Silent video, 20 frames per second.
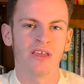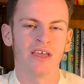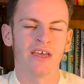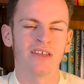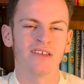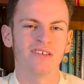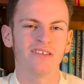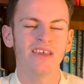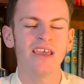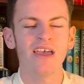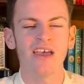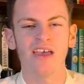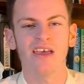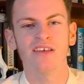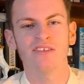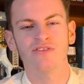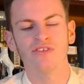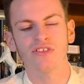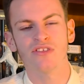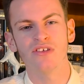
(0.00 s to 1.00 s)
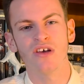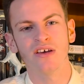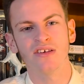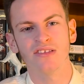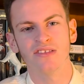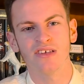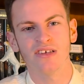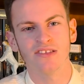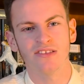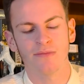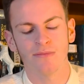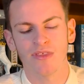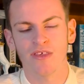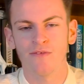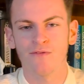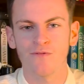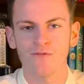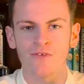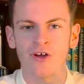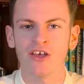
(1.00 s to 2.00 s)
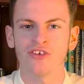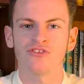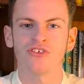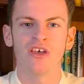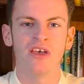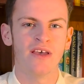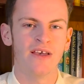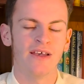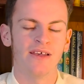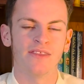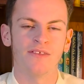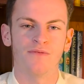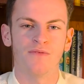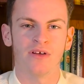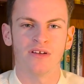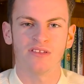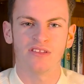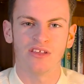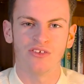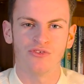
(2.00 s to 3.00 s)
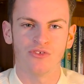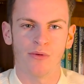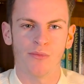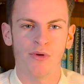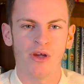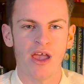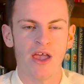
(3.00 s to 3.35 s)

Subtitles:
And yeah, it's just nice seeing something fresh in the fantasy genre.